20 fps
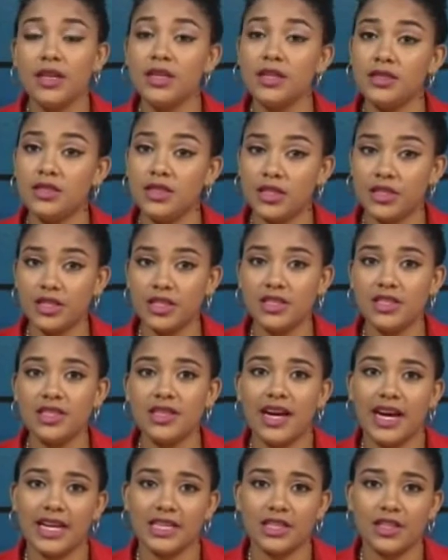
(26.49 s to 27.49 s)
In addition
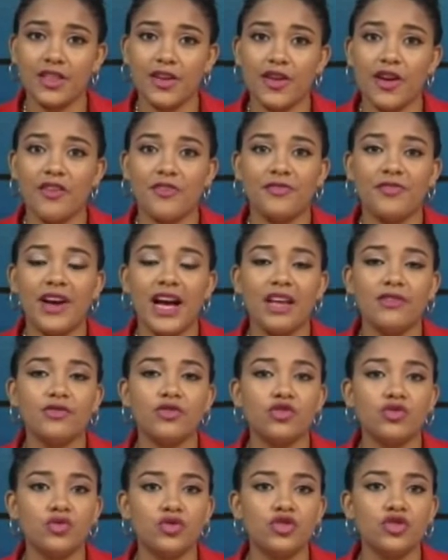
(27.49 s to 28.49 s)
to that, there are
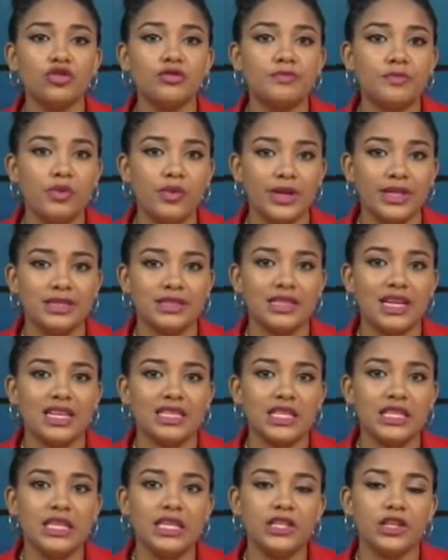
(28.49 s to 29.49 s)
5 crucial points
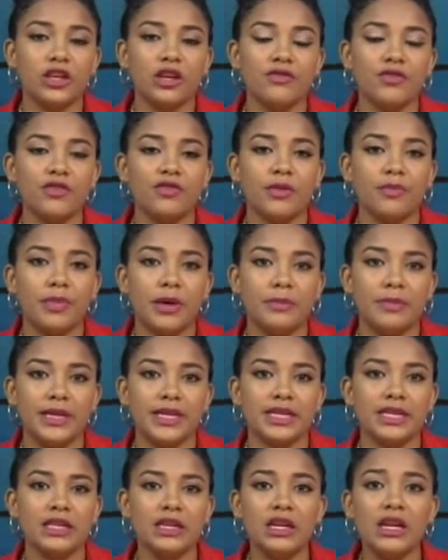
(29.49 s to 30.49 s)
that the leader of the
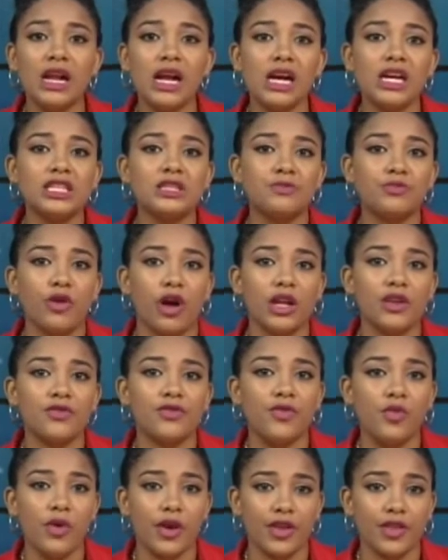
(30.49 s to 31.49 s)
republic has brought
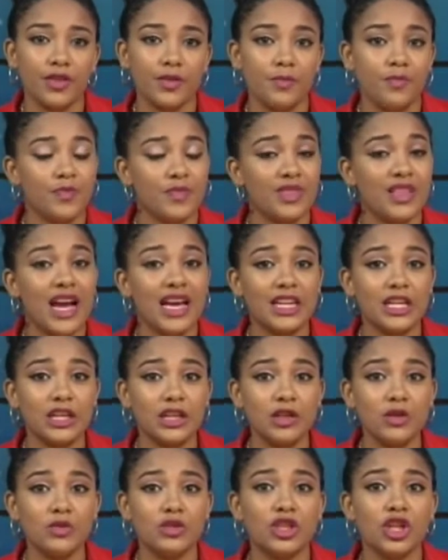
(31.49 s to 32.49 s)
forth. That
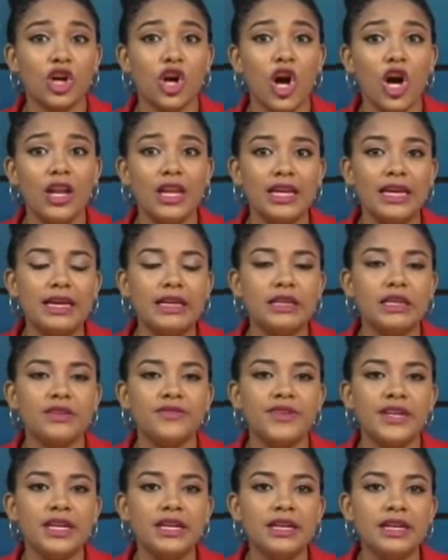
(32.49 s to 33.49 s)
includes the calling in
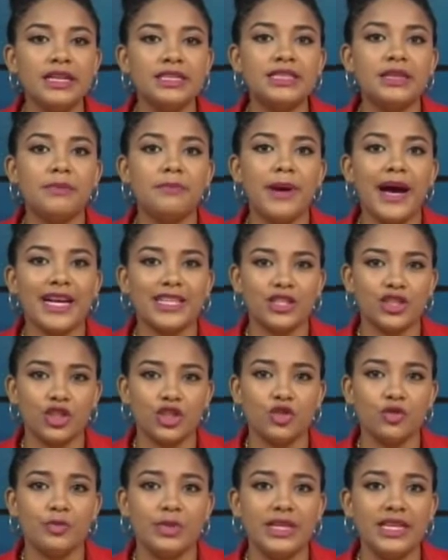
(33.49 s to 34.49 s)
of its
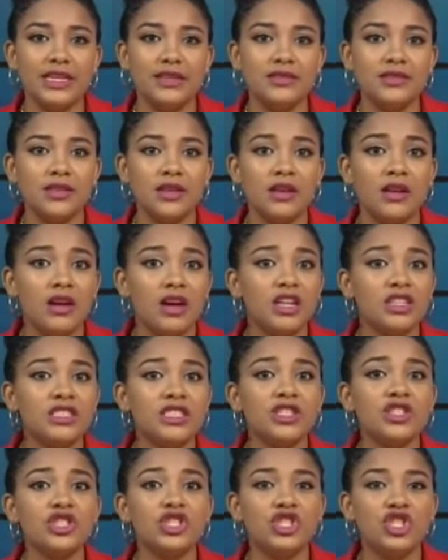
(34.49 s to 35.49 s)
ambassador to Belize
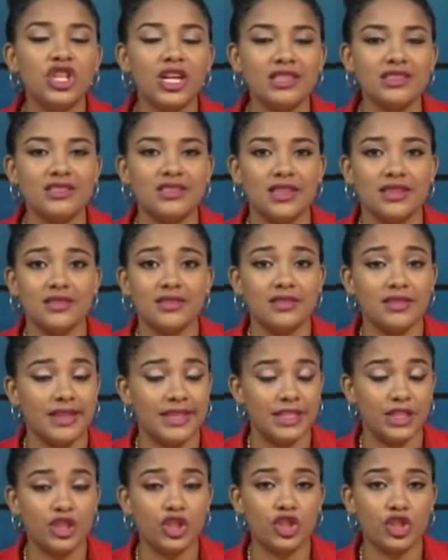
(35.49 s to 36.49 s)
until justice
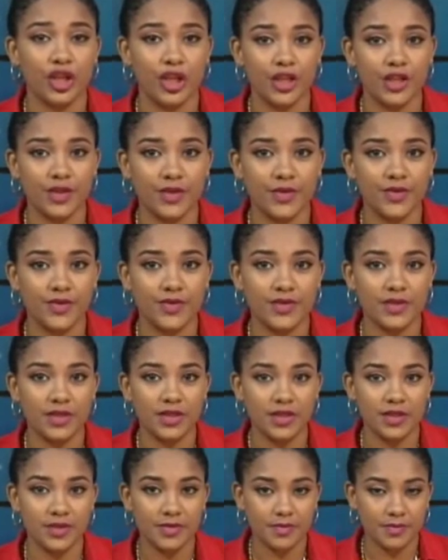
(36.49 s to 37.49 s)
is
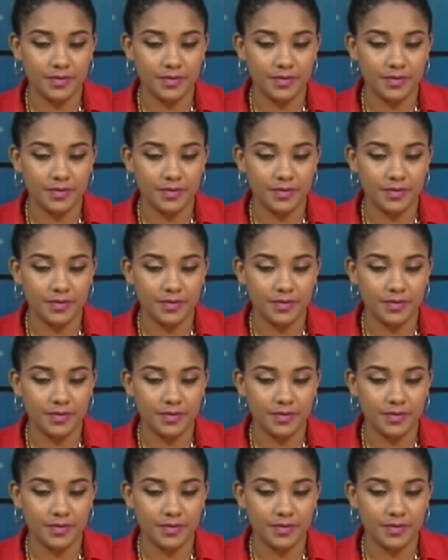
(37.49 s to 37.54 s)
served.